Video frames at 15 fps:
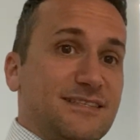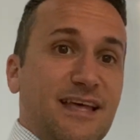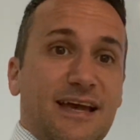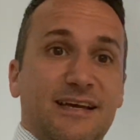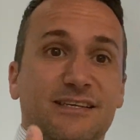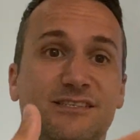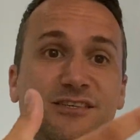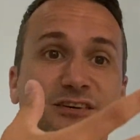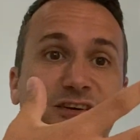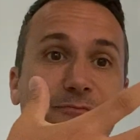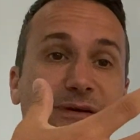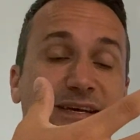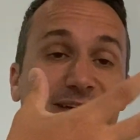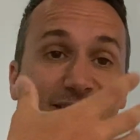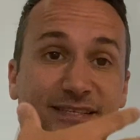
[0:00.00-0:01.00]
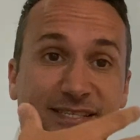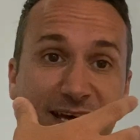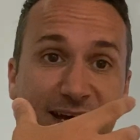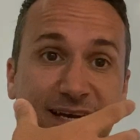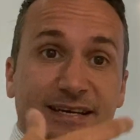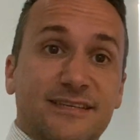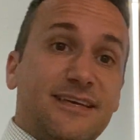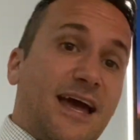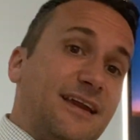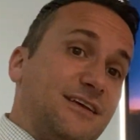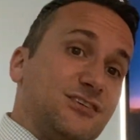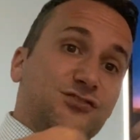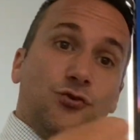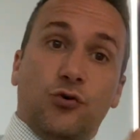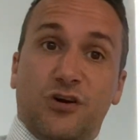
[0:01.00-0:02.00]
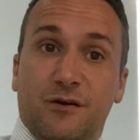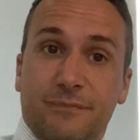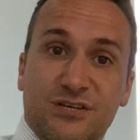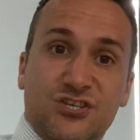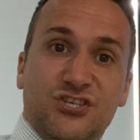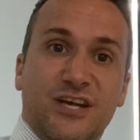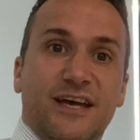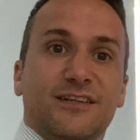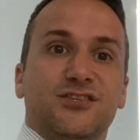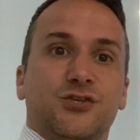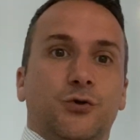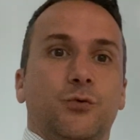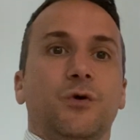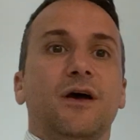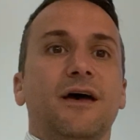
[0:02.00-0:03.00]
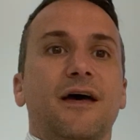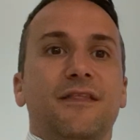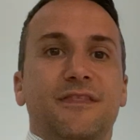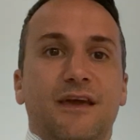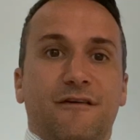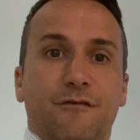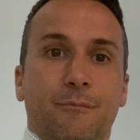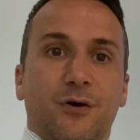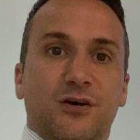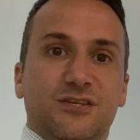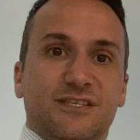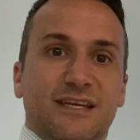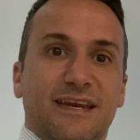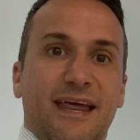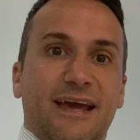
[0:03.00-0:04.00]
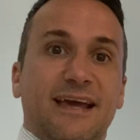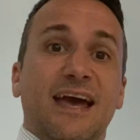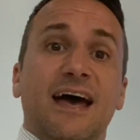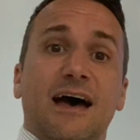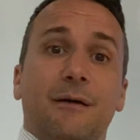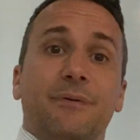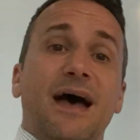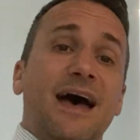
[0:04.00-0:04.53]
that it's going to be contained and it's not going to be shared to the other person in that cab.